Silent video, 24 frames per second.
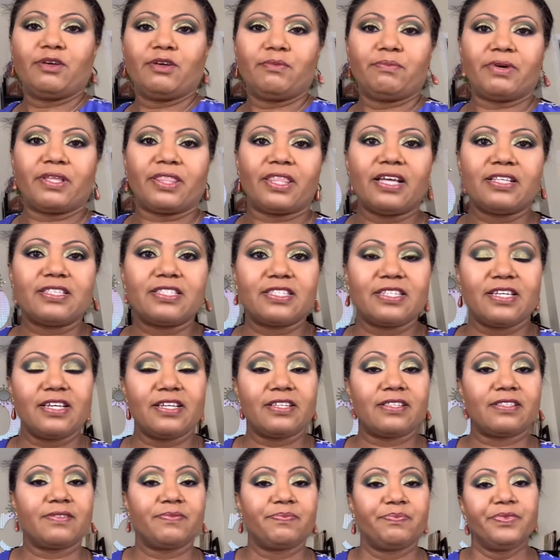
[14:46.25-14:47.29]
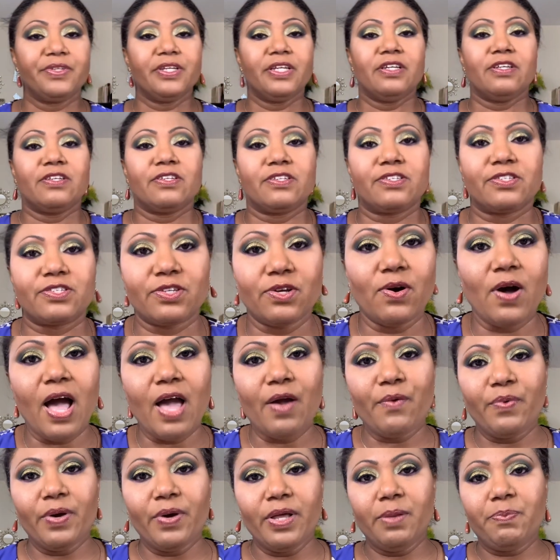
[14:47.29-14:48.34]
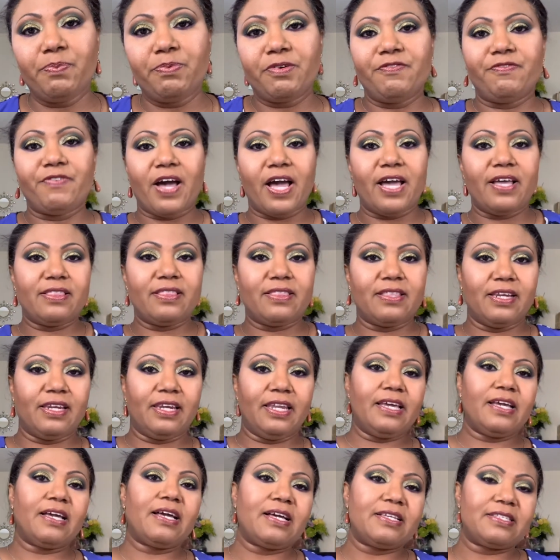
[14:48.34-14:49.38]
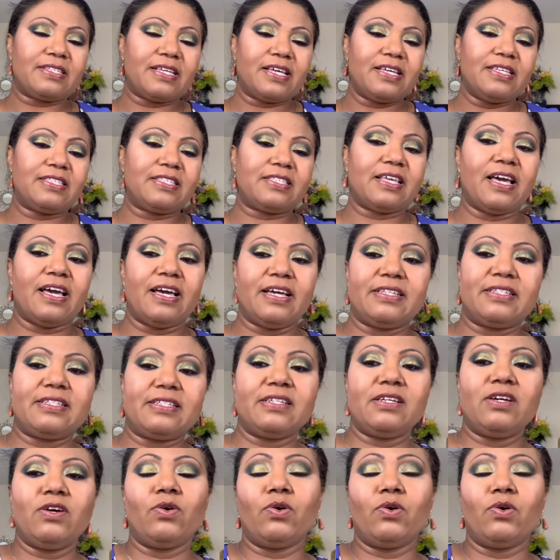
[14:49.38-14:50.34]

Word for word: But that's it. So I will provide the link, as I said,